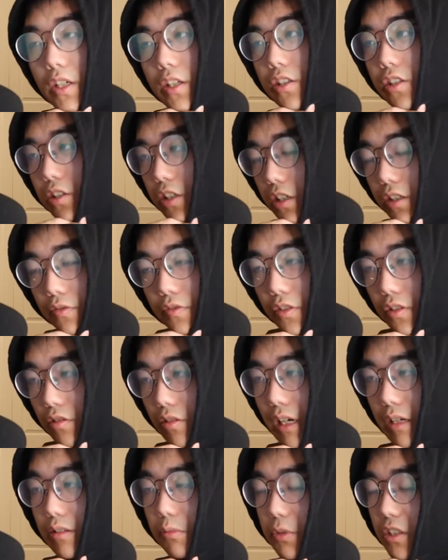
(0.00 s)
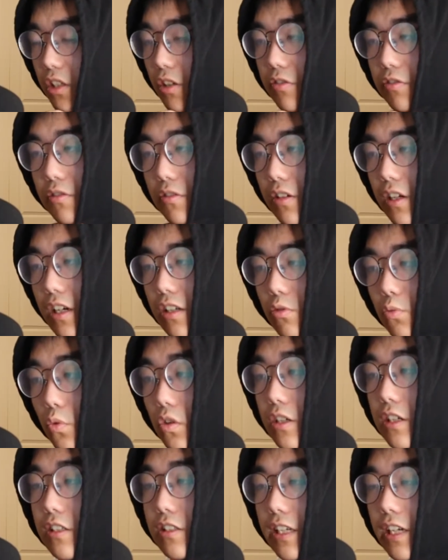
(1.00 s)
in today's video, I'm going to be telling you guys
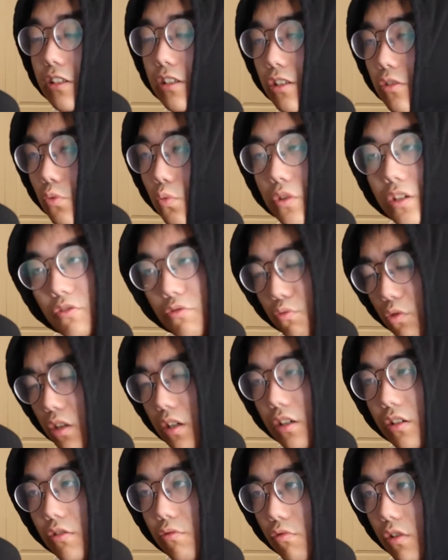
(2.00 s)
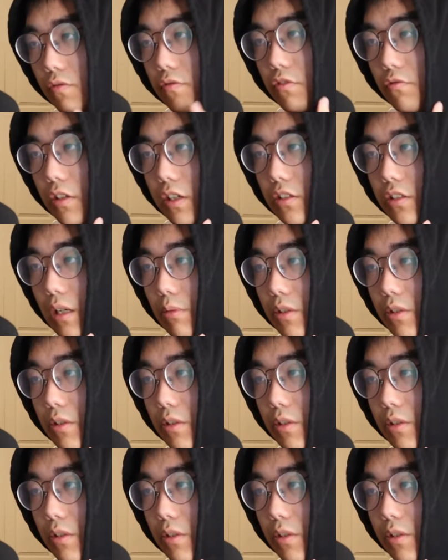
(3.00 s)
what exactly went wrong with Erased.